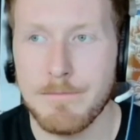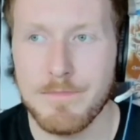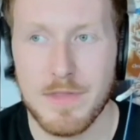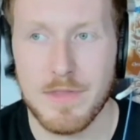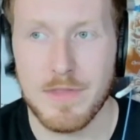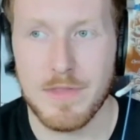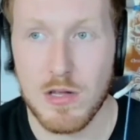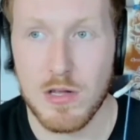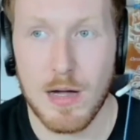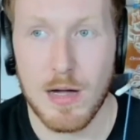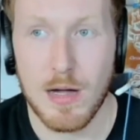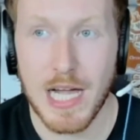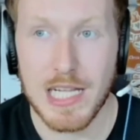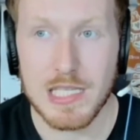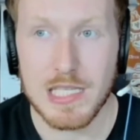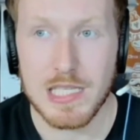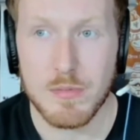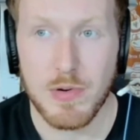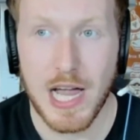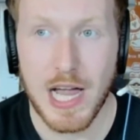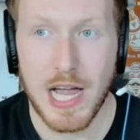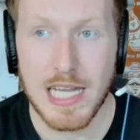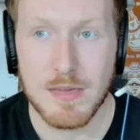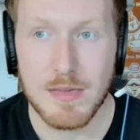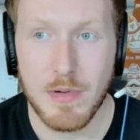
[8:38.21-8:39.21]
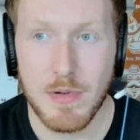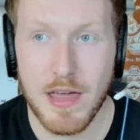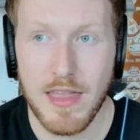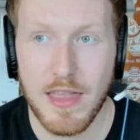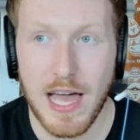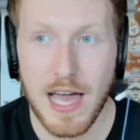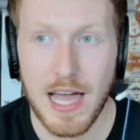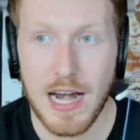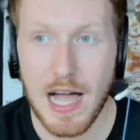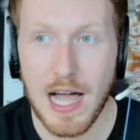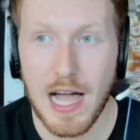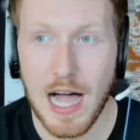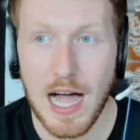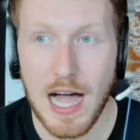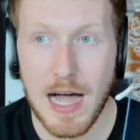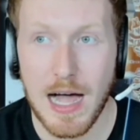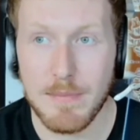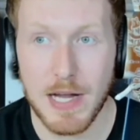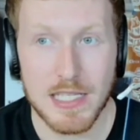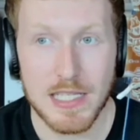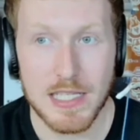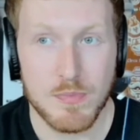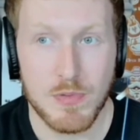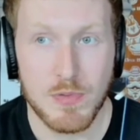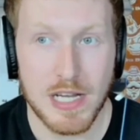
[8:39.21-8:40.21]
So I'm not surprised by that. I'm
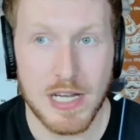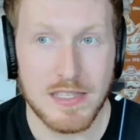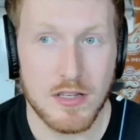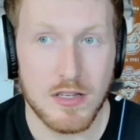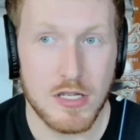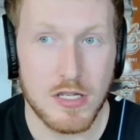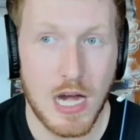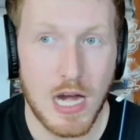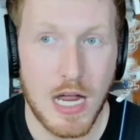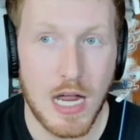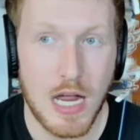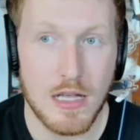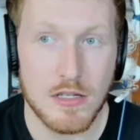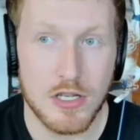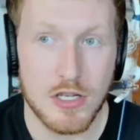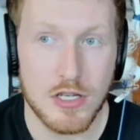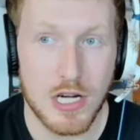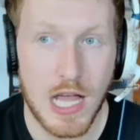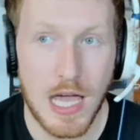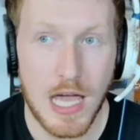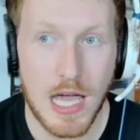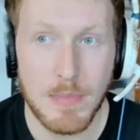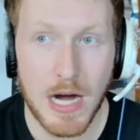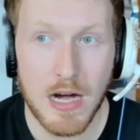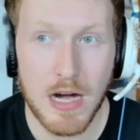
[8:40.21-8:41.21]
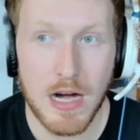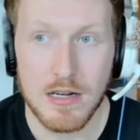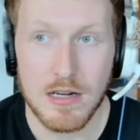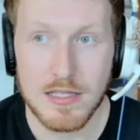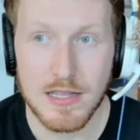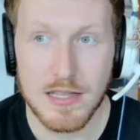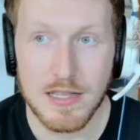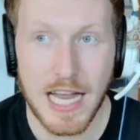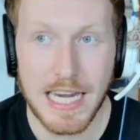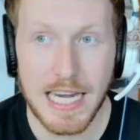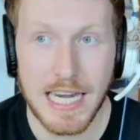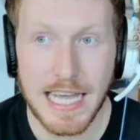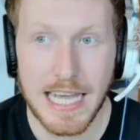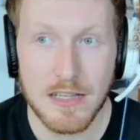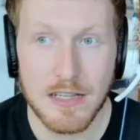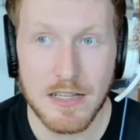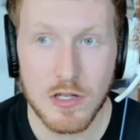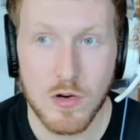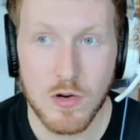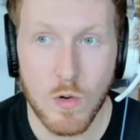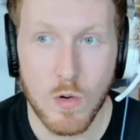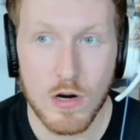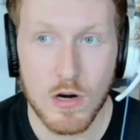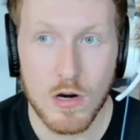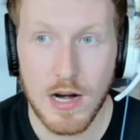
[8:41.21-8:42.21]
not surprised at Jadae Barron sliding out to
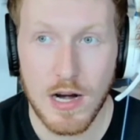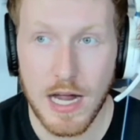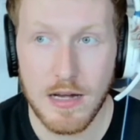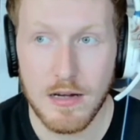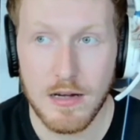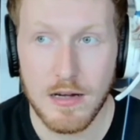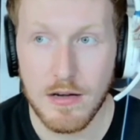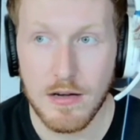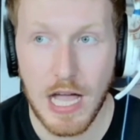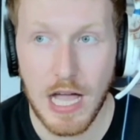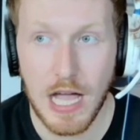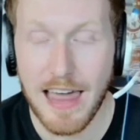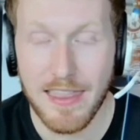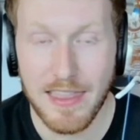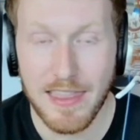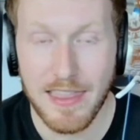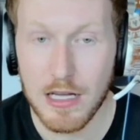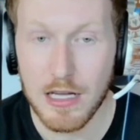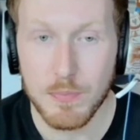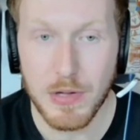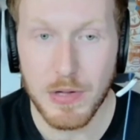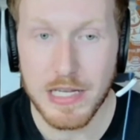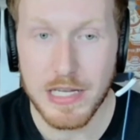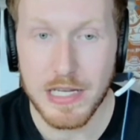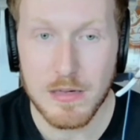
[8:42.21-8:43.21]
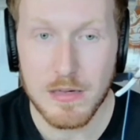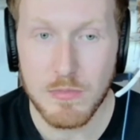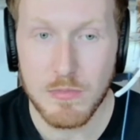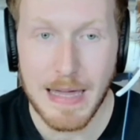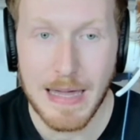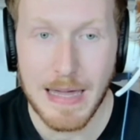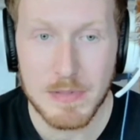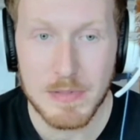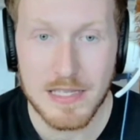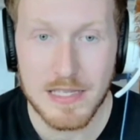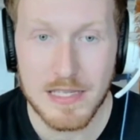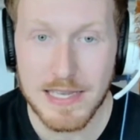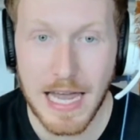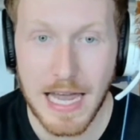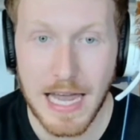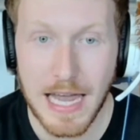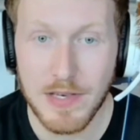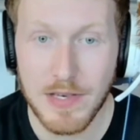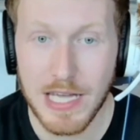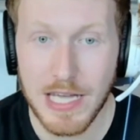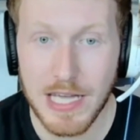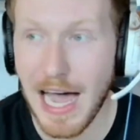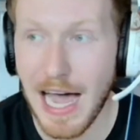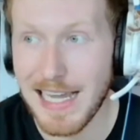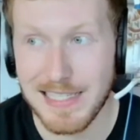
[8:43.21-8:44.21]
corner, and I think he'll play some reps at
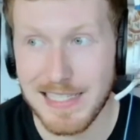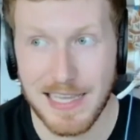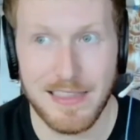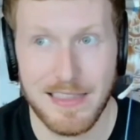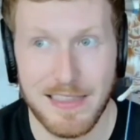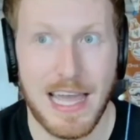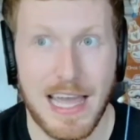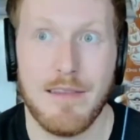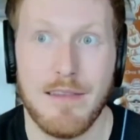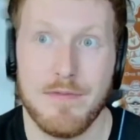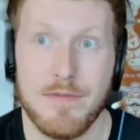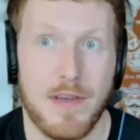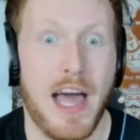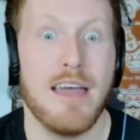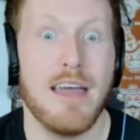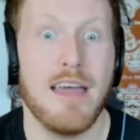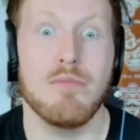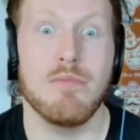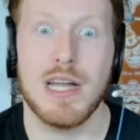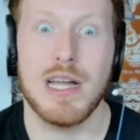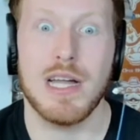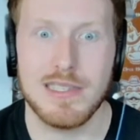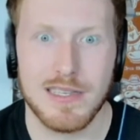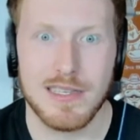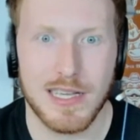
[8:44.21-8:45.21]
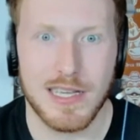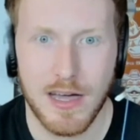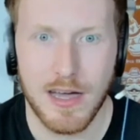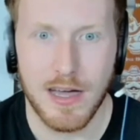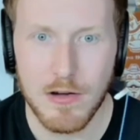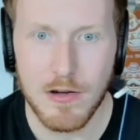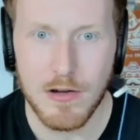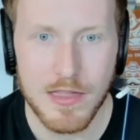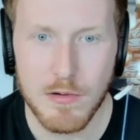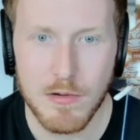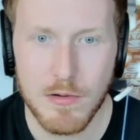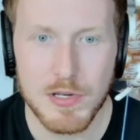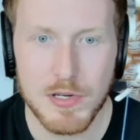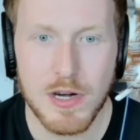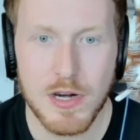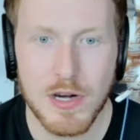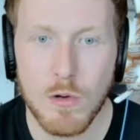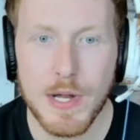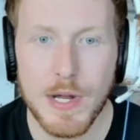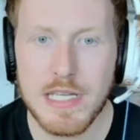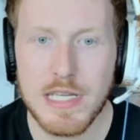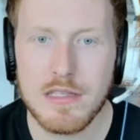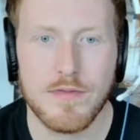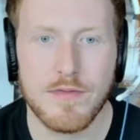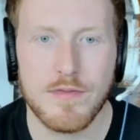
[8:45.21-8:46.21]
safety. I said that 5 months ago. There was no
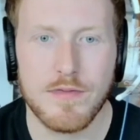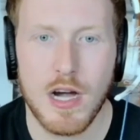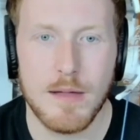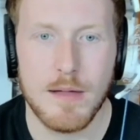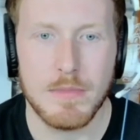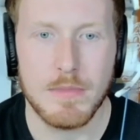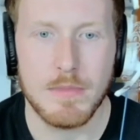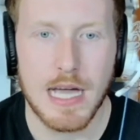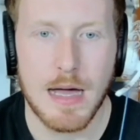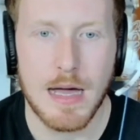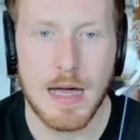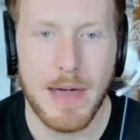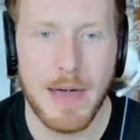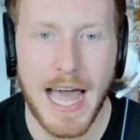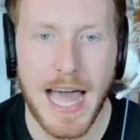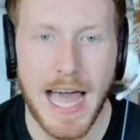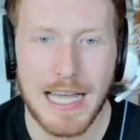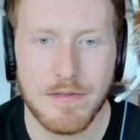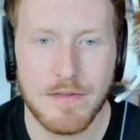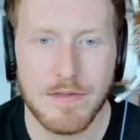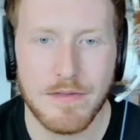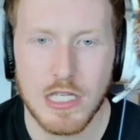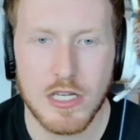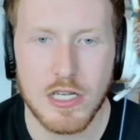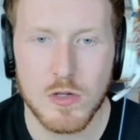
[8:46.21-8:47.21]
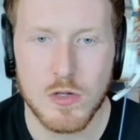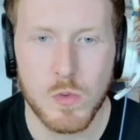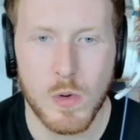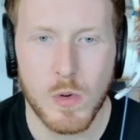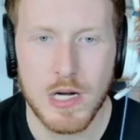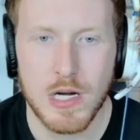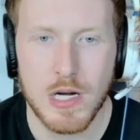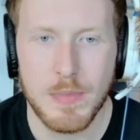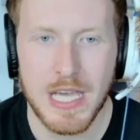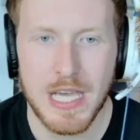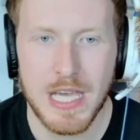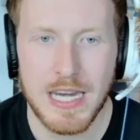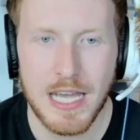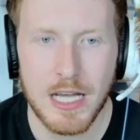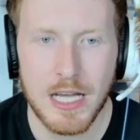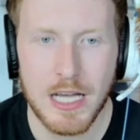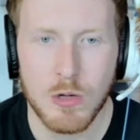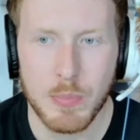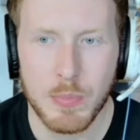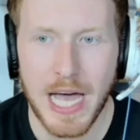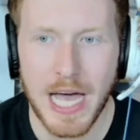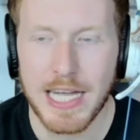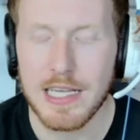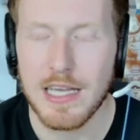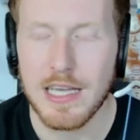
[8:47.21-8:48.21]
reason for him to come back if he just wanted to be a
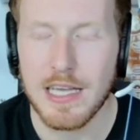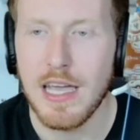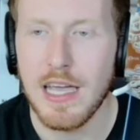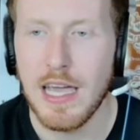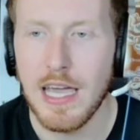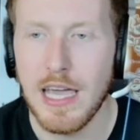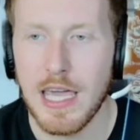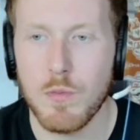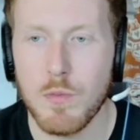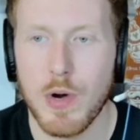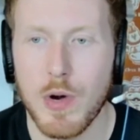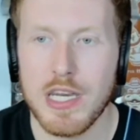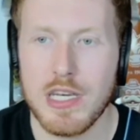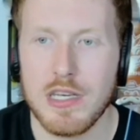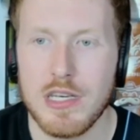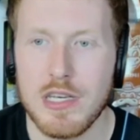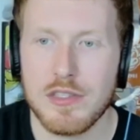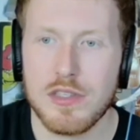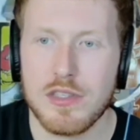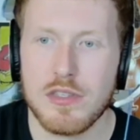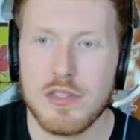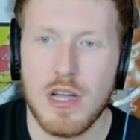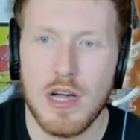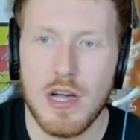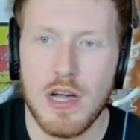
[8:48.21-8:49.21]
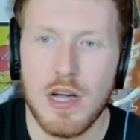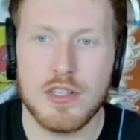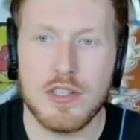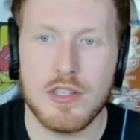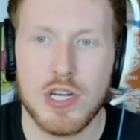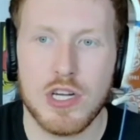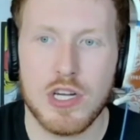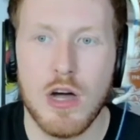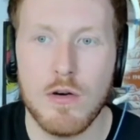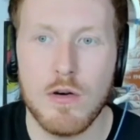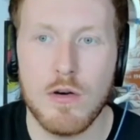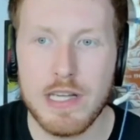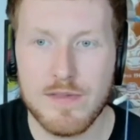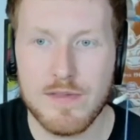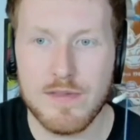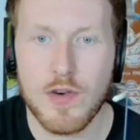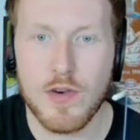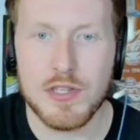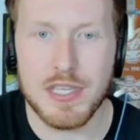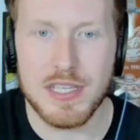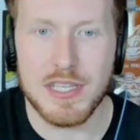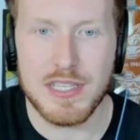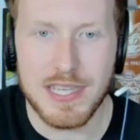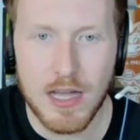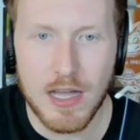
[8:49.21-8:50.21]
nickelback. He wanted to show his
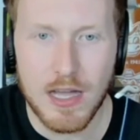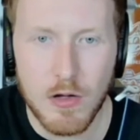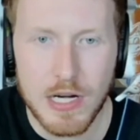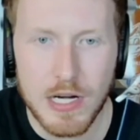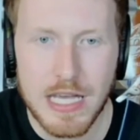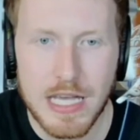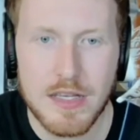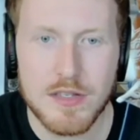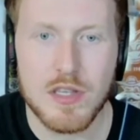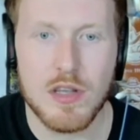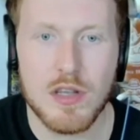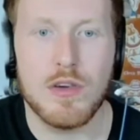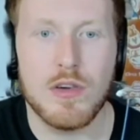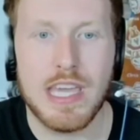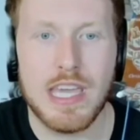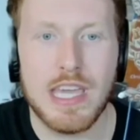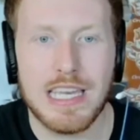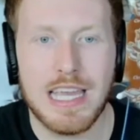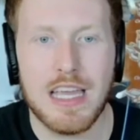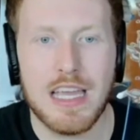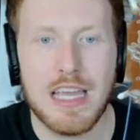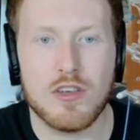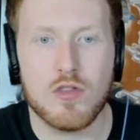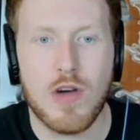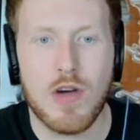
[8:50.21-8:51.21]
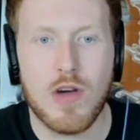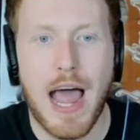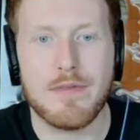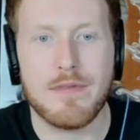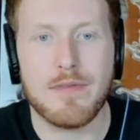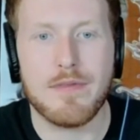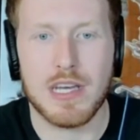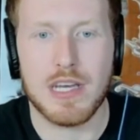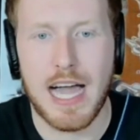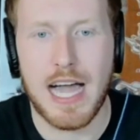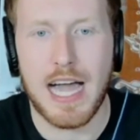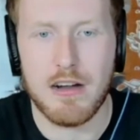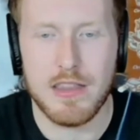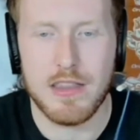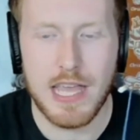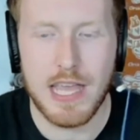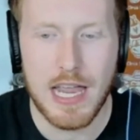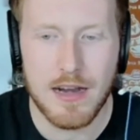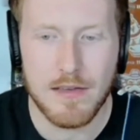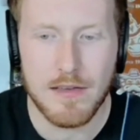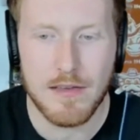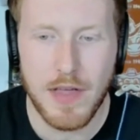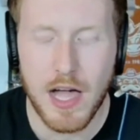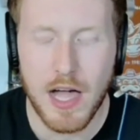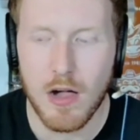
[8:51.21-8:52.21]
versatility so he'd get drafted higher in the
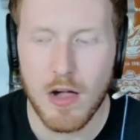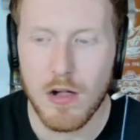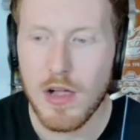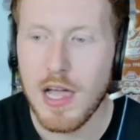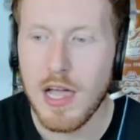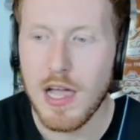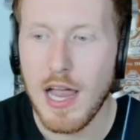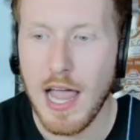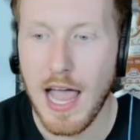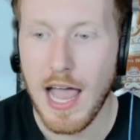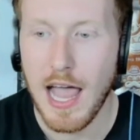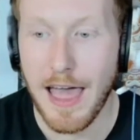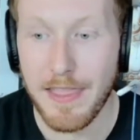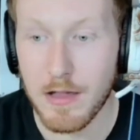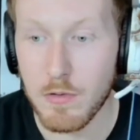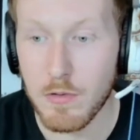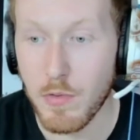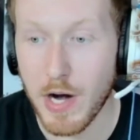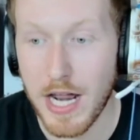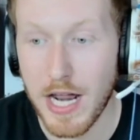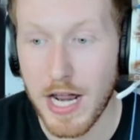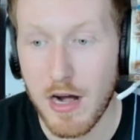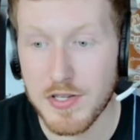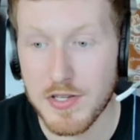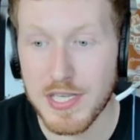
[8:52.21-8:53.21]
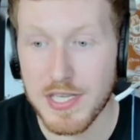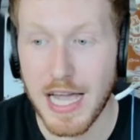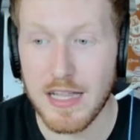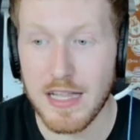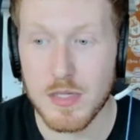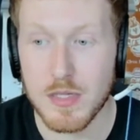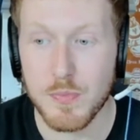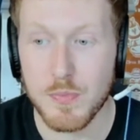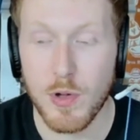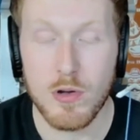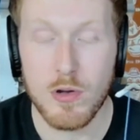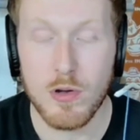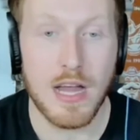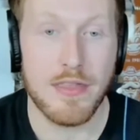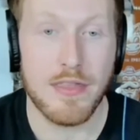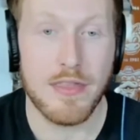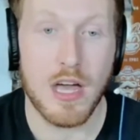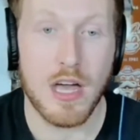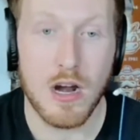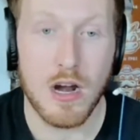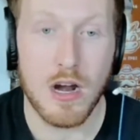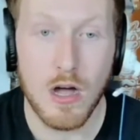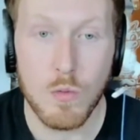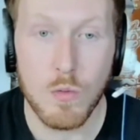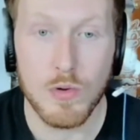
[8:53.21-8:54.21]
NFL. And then when I heard Silas Bolden, I
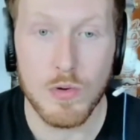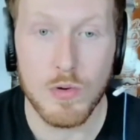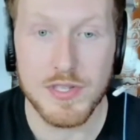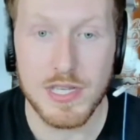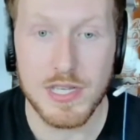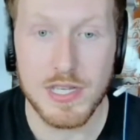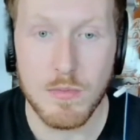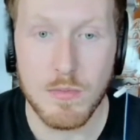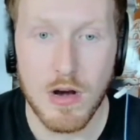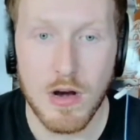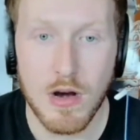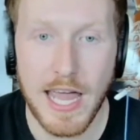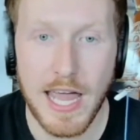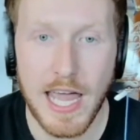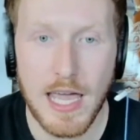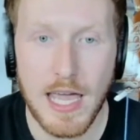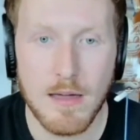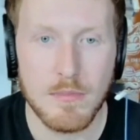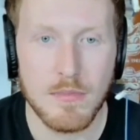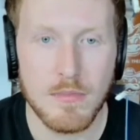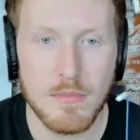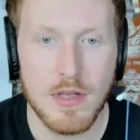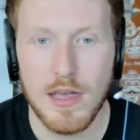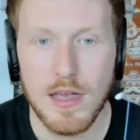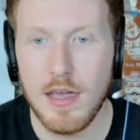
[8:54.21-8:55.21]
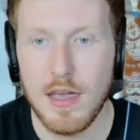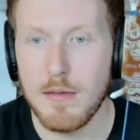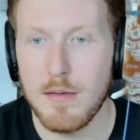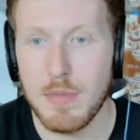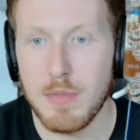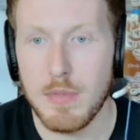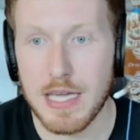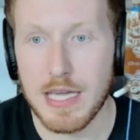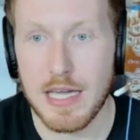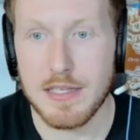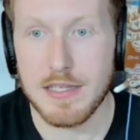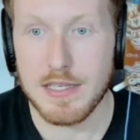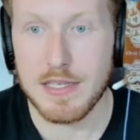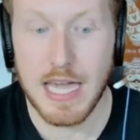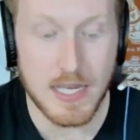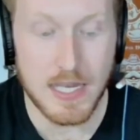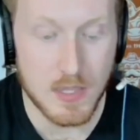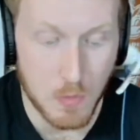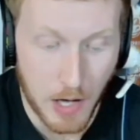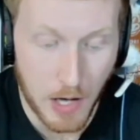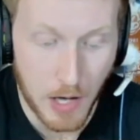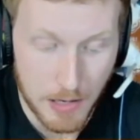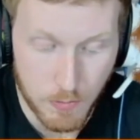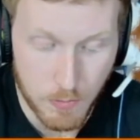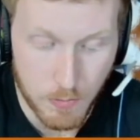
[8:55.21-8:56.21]
thought, oh, we'll see more of him. Because guess
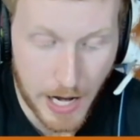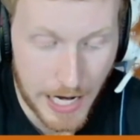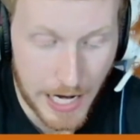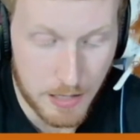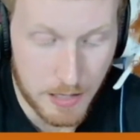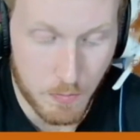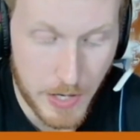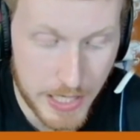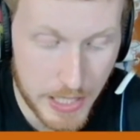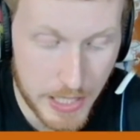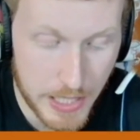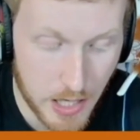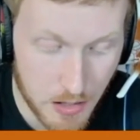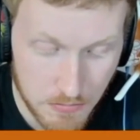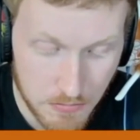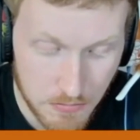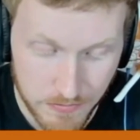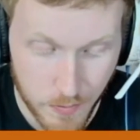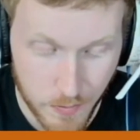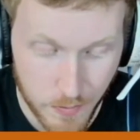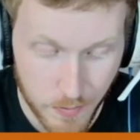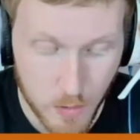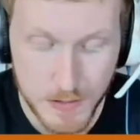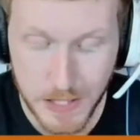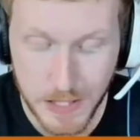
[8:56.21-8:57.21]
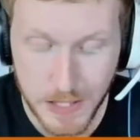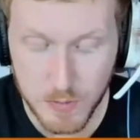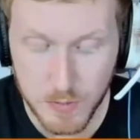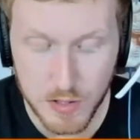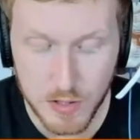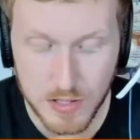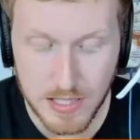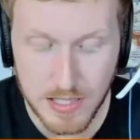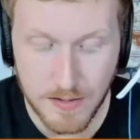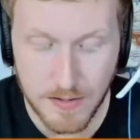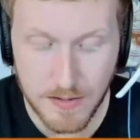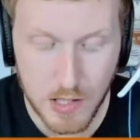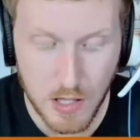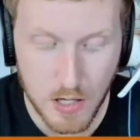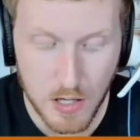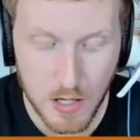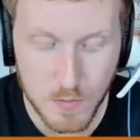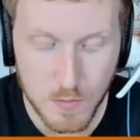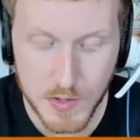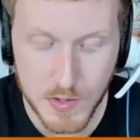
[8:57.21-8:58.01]
what? Ryan Wingo, 4 receptions, 70 yards.